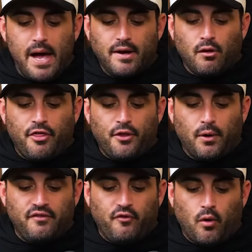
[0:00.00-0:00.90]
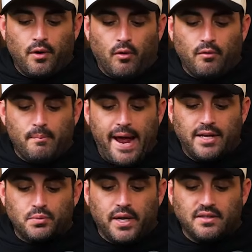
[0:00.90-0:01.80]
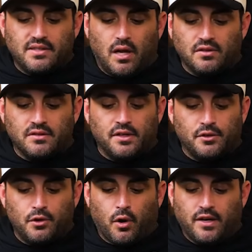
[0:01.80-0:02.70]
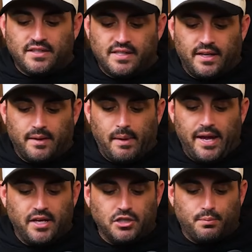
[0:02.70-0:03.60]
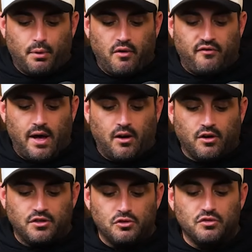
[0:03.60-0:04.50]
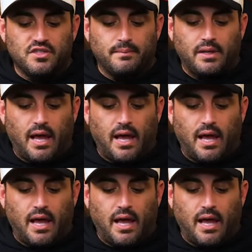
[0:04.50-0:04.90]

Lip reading: Michael, a 34-year-old management consultant in New York City. My Hinge profile could use some